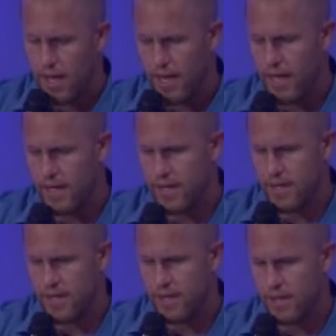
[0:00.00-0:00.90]
and
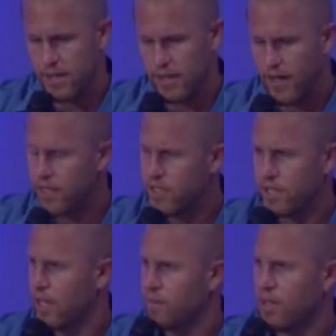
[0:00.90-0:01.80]
God
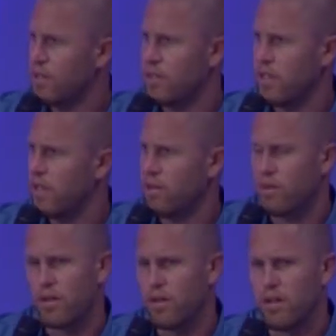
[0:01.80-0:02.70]
just kept closing that
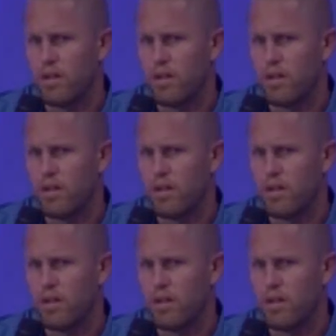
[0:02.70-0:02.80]
door.